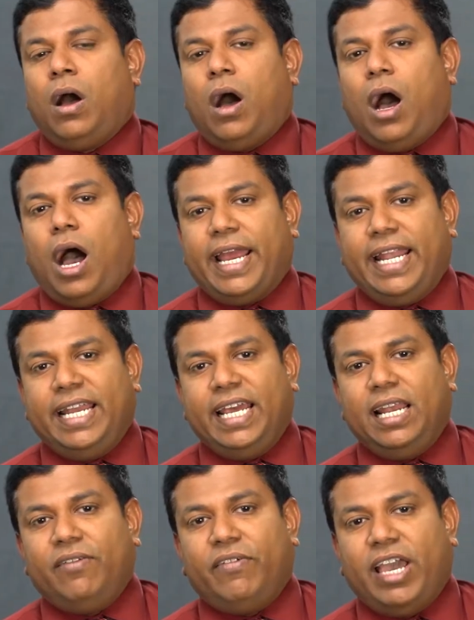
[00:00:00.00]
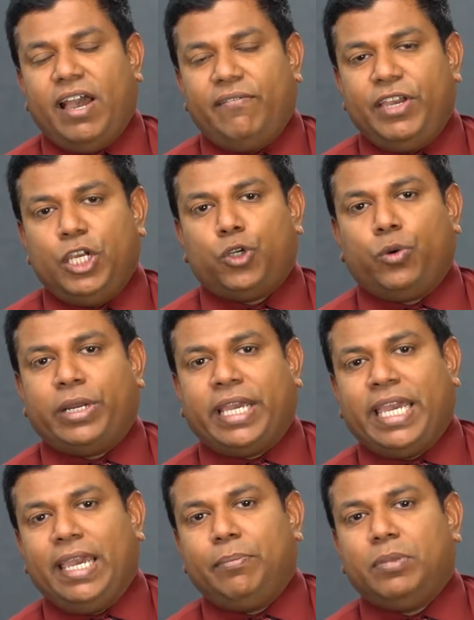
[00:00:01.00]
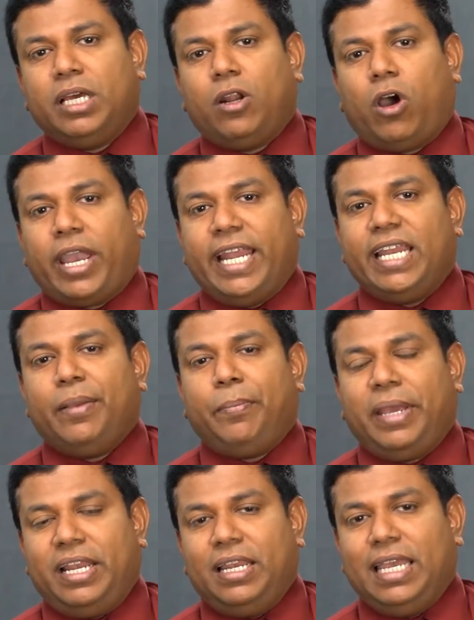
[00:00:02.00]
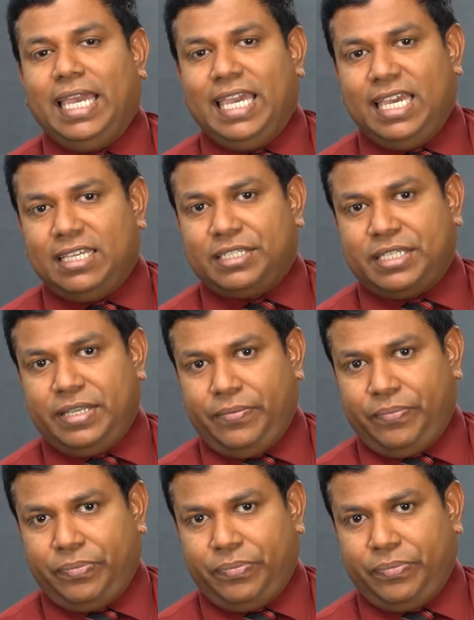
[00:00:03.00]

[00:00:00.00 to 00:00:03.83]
Ideally, where we should keep the locating pin is